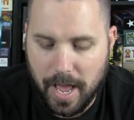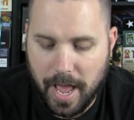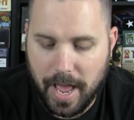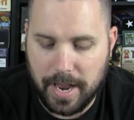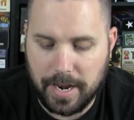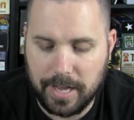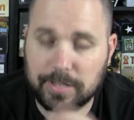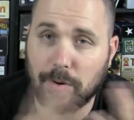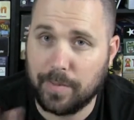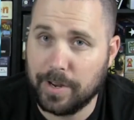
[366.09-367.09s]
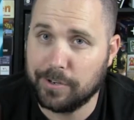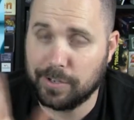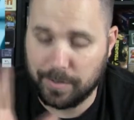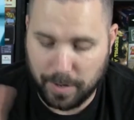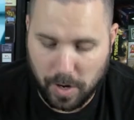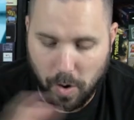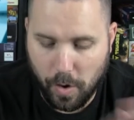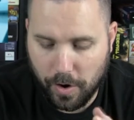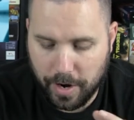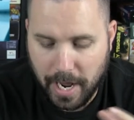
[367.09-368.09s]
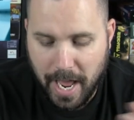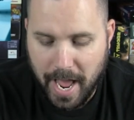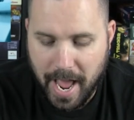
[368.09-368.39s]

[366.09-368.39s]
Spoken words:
and is when we usually record.